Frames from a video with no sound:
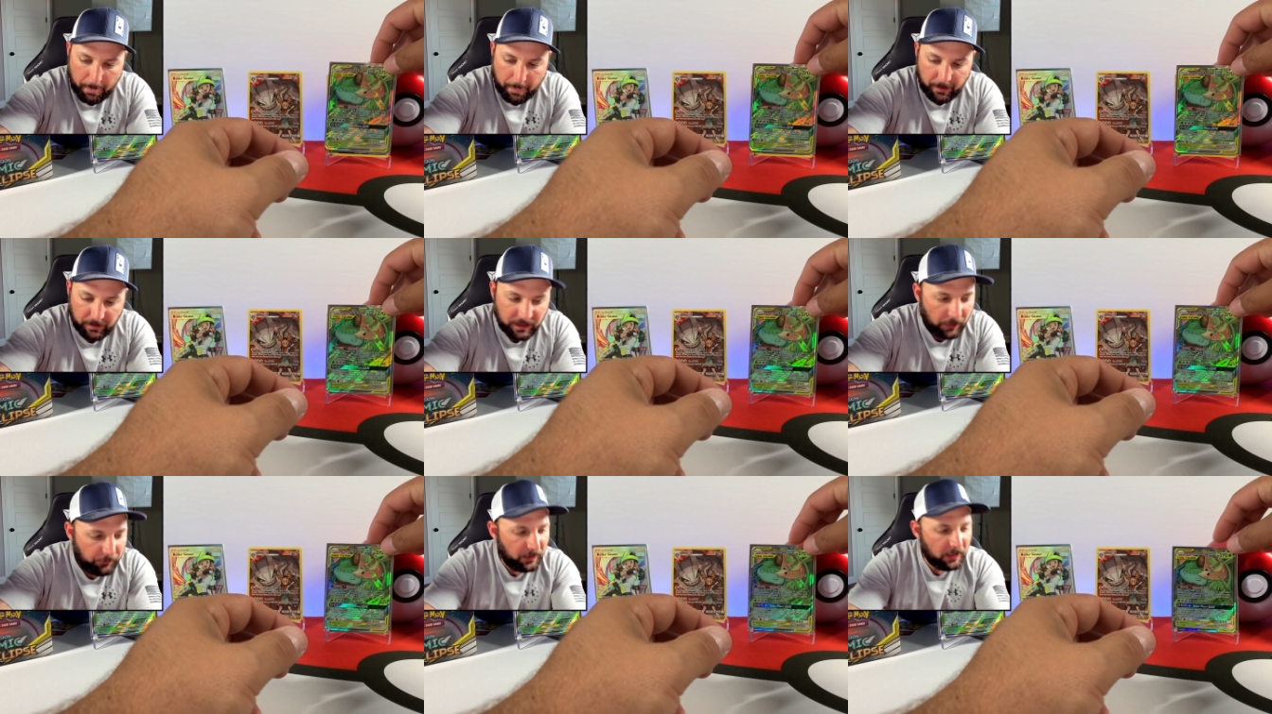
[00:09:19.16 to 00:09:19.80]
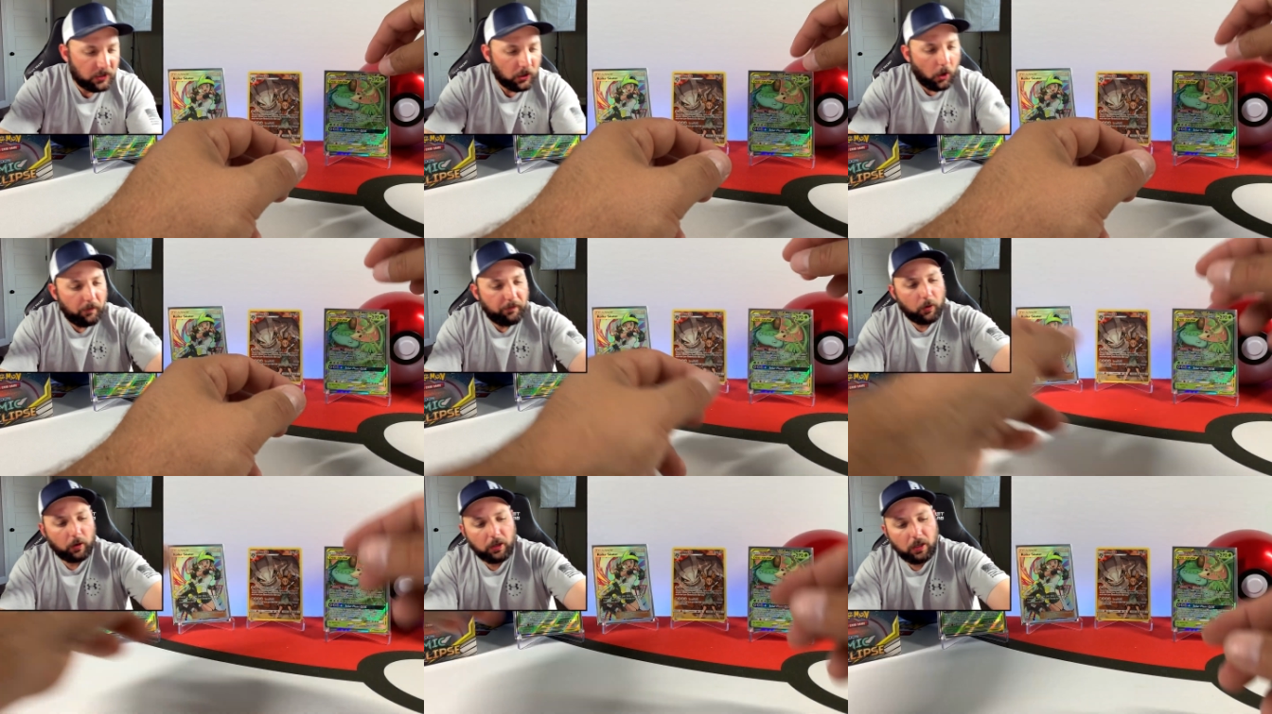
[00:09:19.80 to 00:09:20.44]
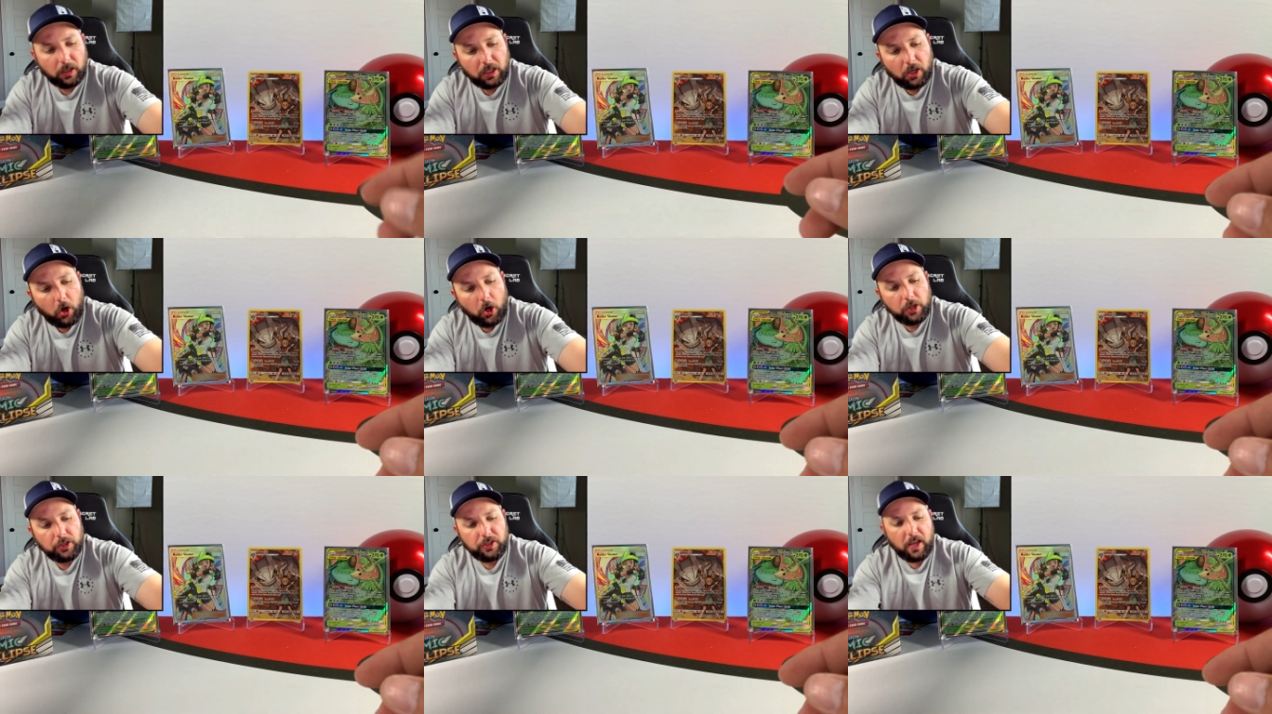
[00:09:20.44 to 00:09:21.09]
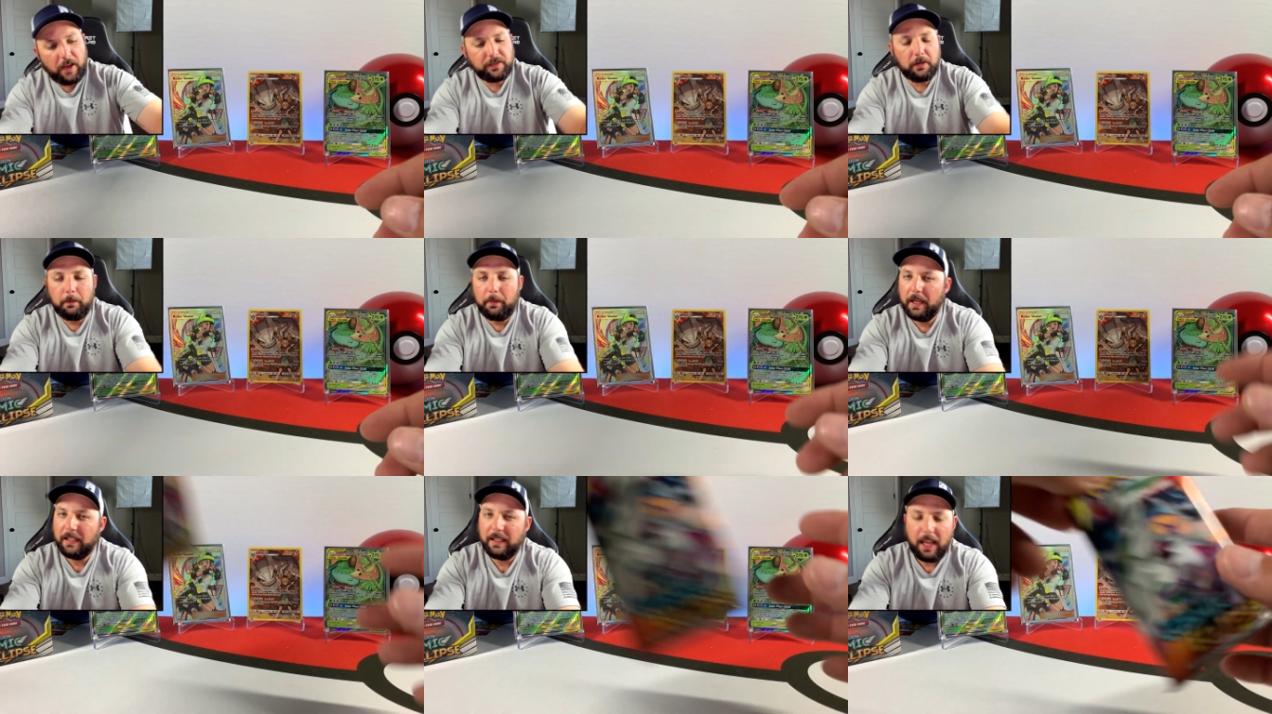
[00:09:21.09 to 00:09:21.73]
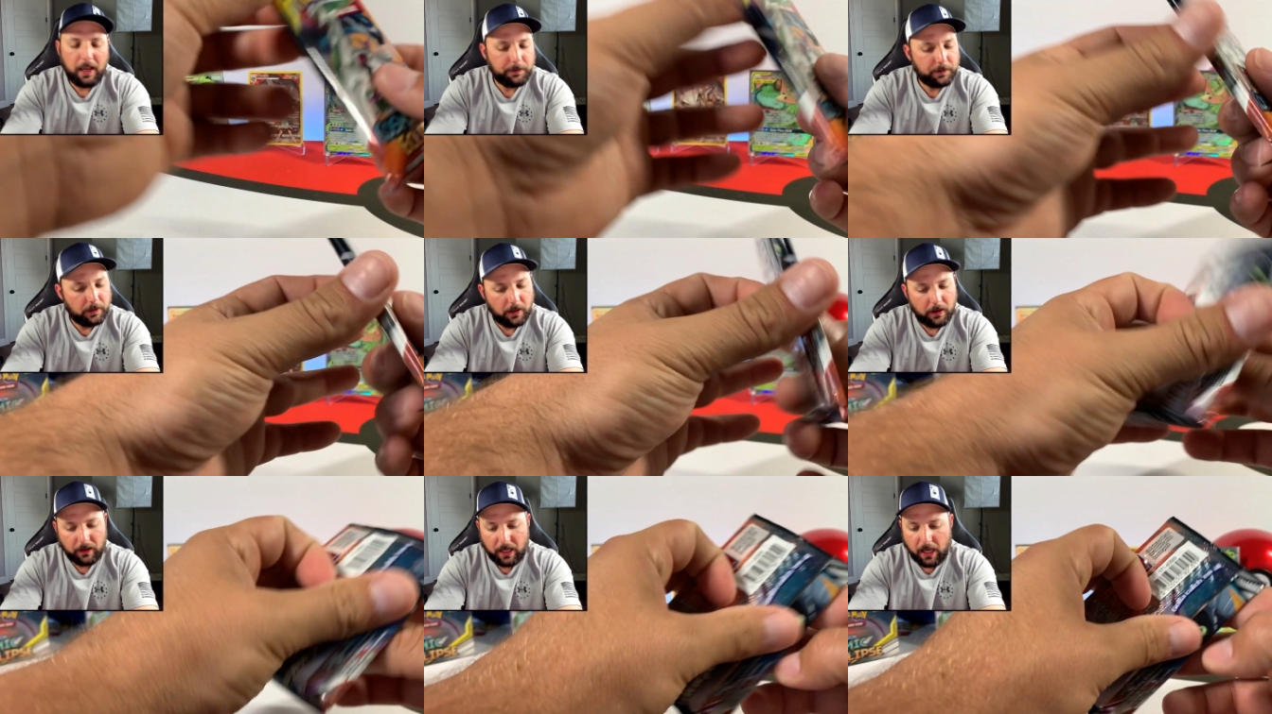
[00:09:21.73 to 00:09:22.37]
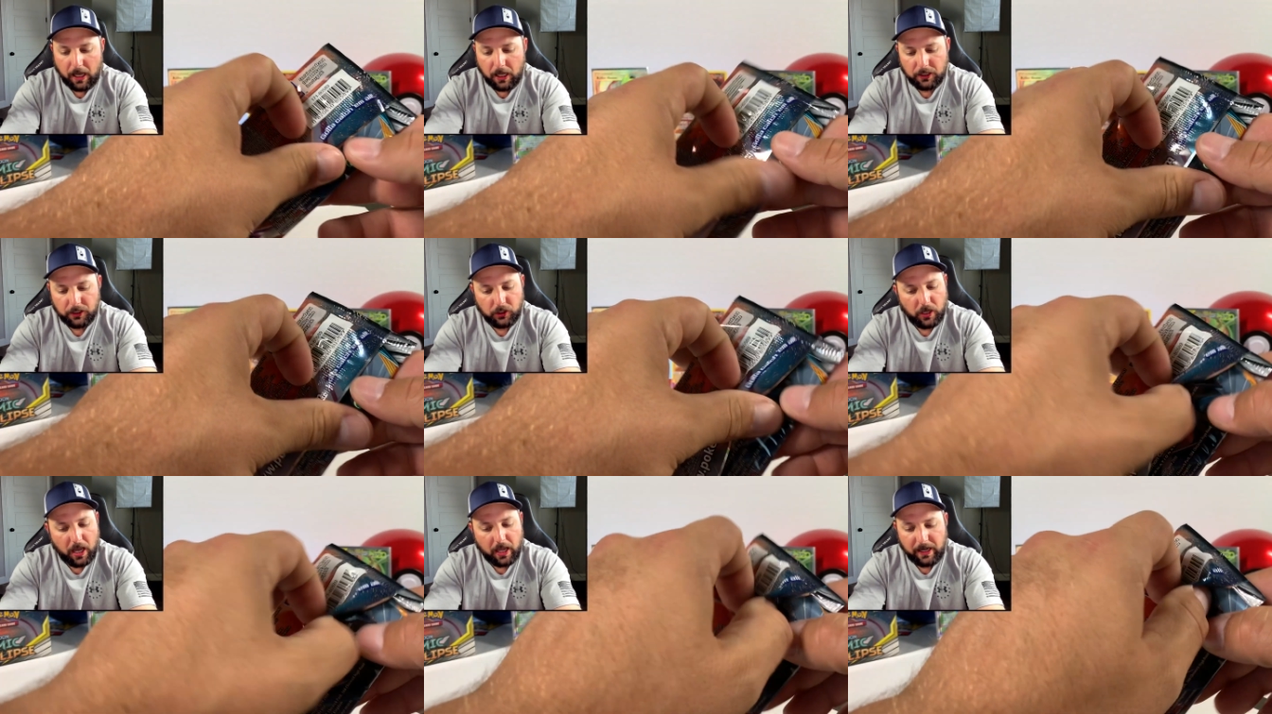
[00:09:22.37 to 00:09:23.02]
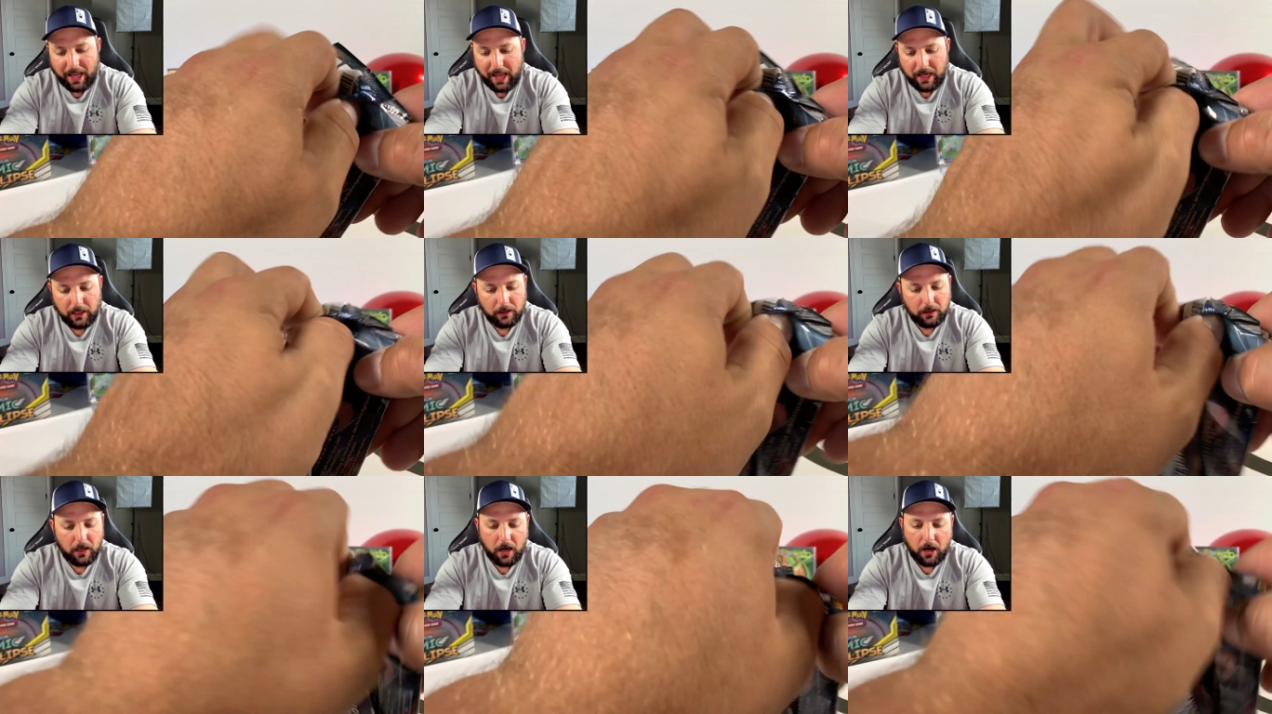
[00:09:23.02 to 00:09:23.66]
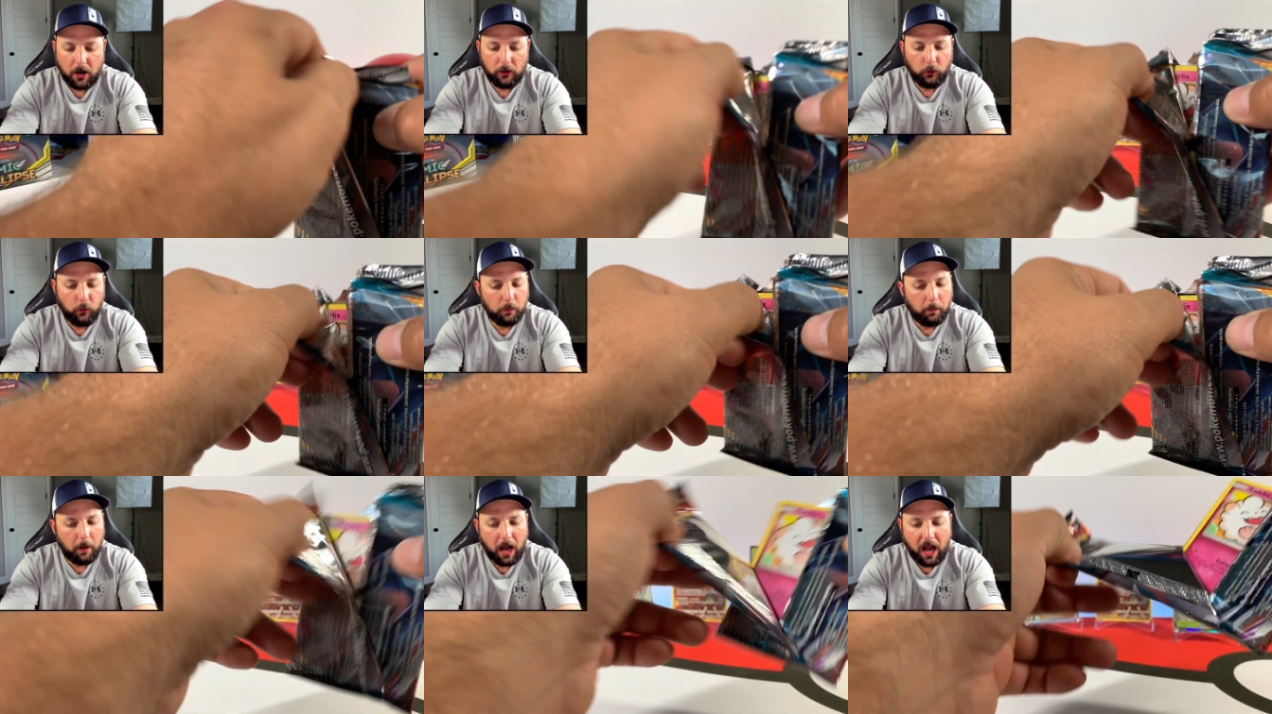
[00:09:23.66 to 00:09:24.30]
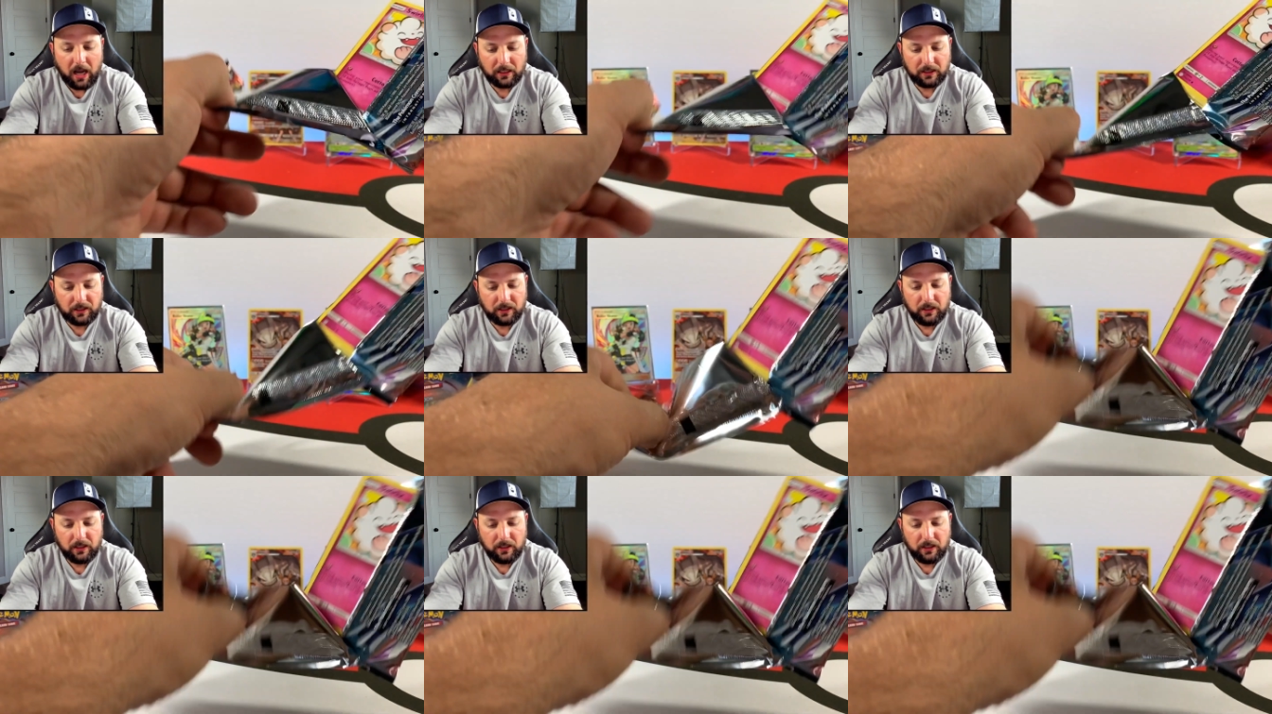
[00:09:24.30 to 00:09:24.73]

Definitely, it's all for a good cause. You have some big names in there, guys. You got Nate in there, Loot Box,